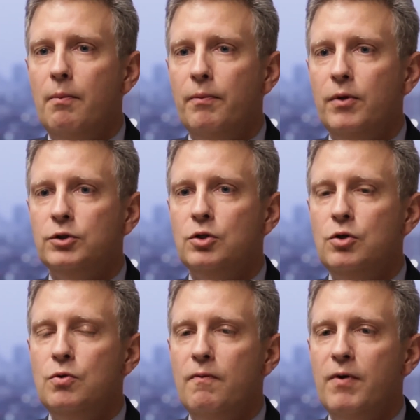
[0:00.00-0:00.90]
There's a
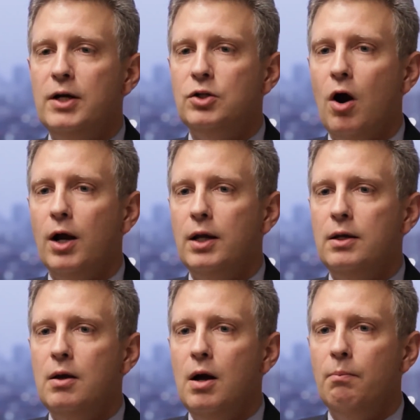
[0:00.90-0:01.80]
new very
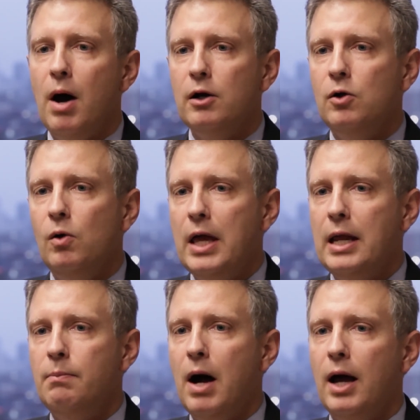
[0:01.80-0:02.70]
targeted monoclonal
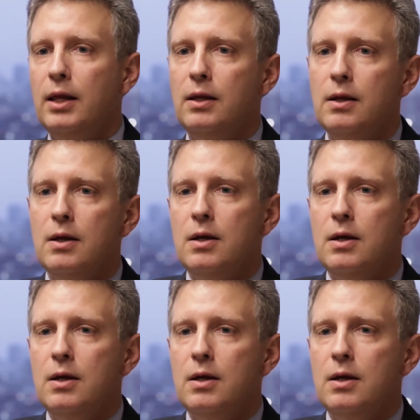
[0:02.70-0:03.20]
antibody